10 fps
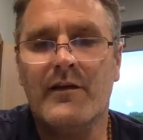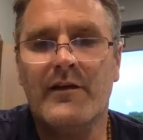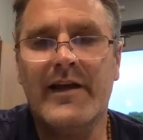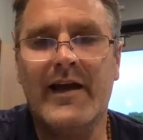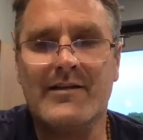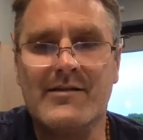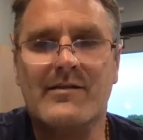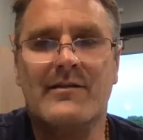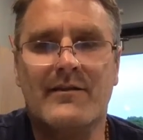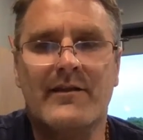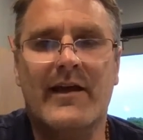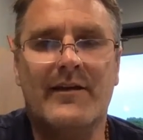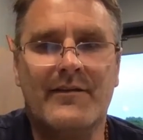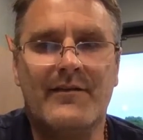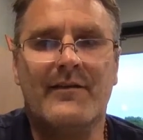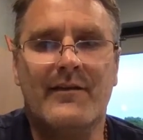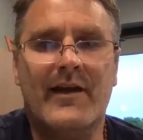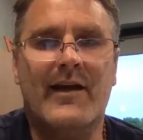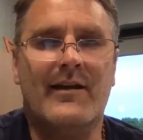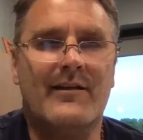Yes. Yes.
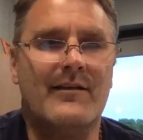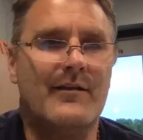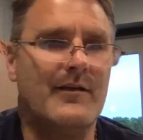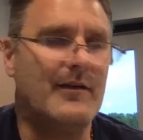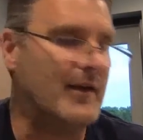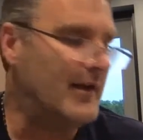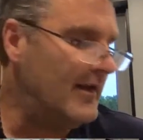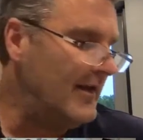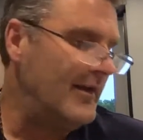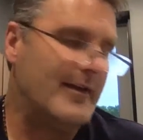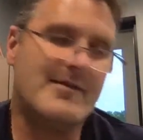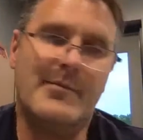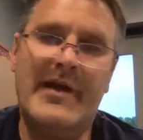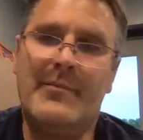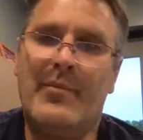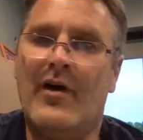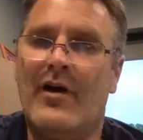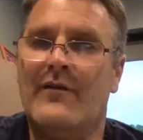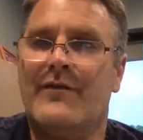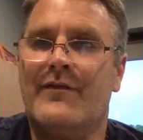Yeah. It's a big part
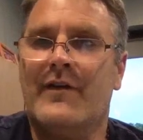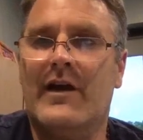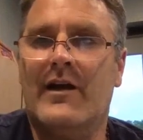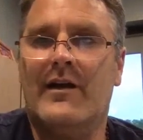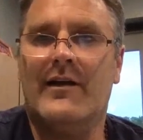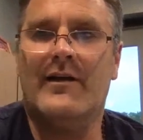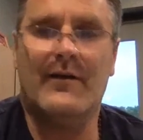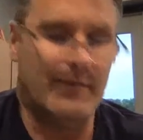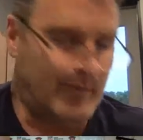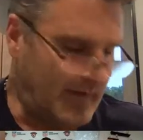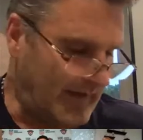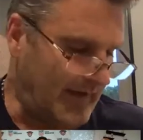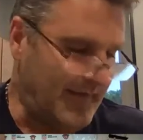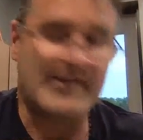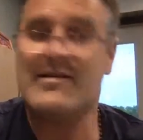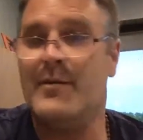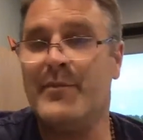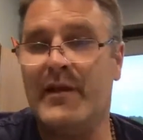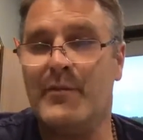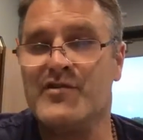of, uh, you know, that's
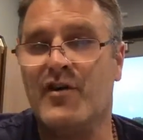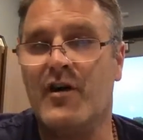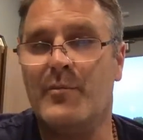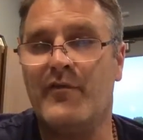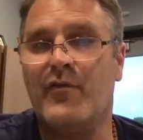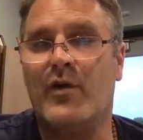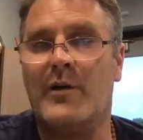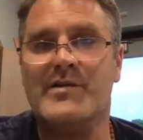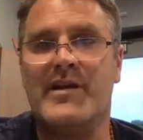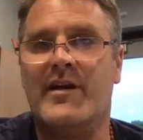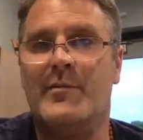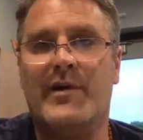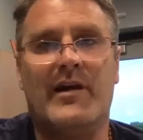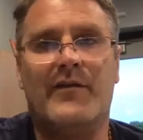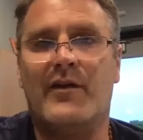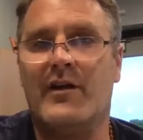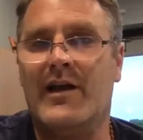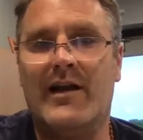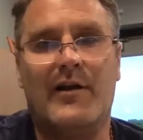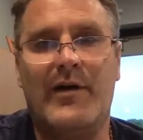something was started before I was here, but I've heard a
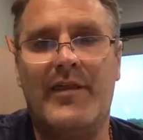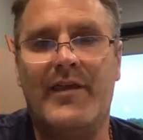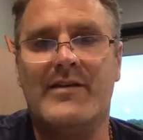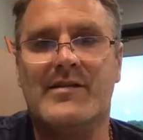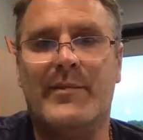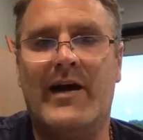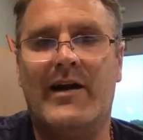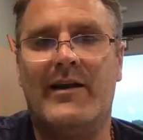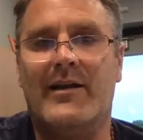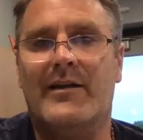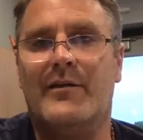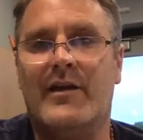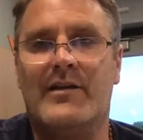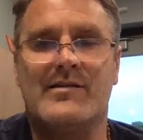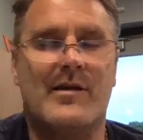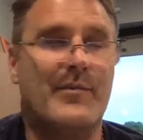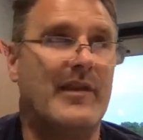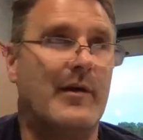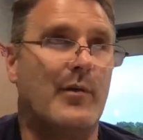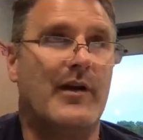lot of great things about it and, and something
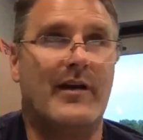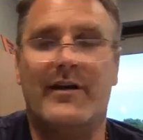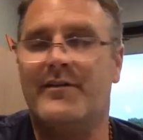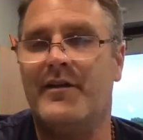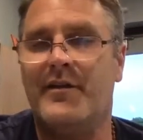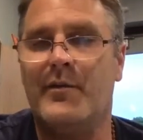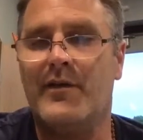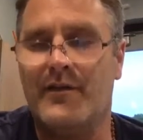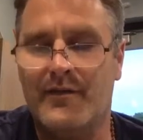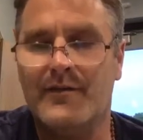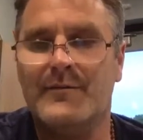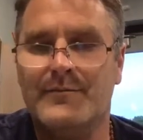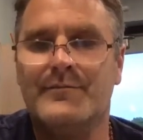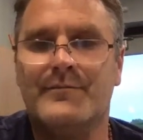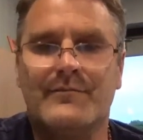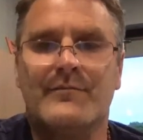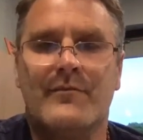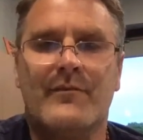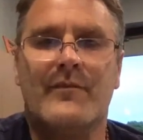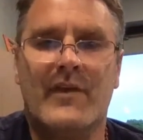that we're going to continue with.
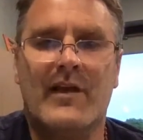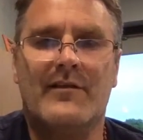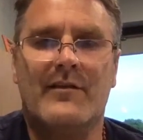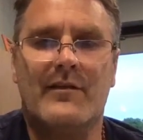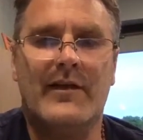Cool. That's, yeah.